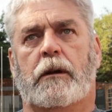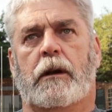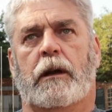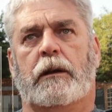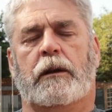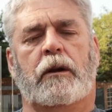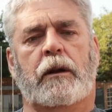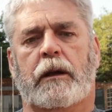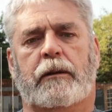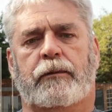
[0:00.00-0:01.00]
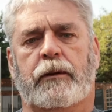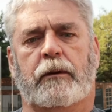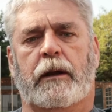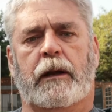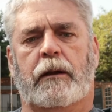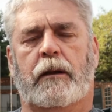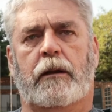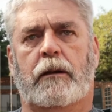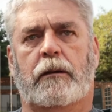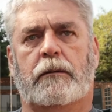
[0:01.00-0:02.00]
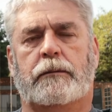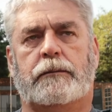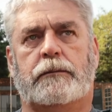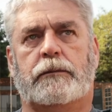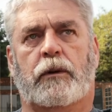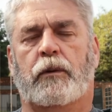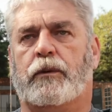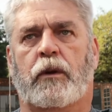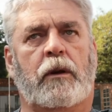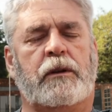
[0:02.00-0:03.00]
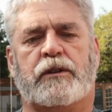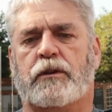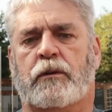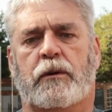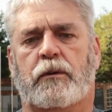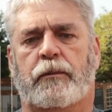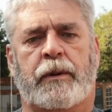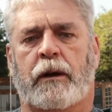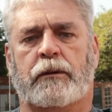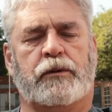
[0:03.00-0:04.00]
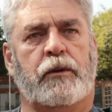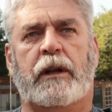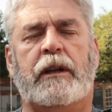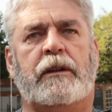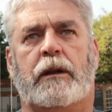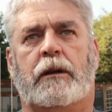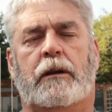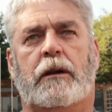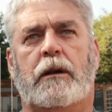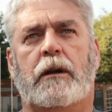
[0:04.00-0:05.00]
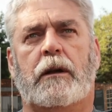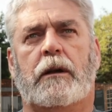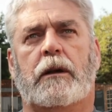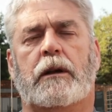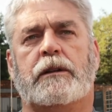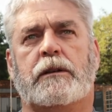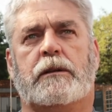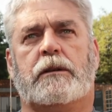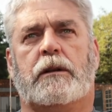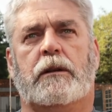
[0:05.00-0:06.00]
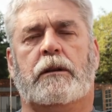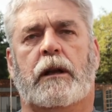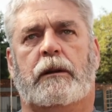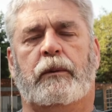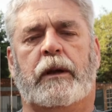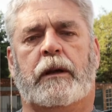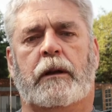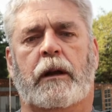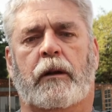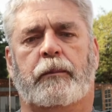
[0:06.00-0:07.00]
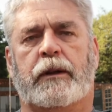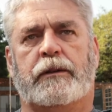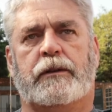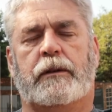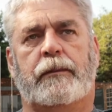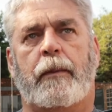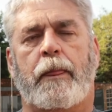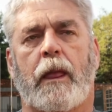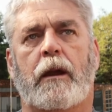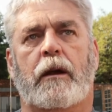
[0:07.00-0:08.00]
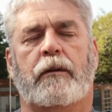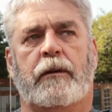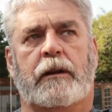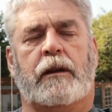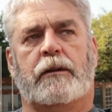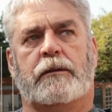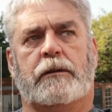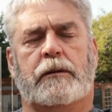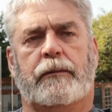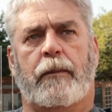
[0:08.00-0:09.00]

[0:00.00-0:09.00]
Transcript: and donate a few rand or dollars or pounds or anything, just that we can help these veterans,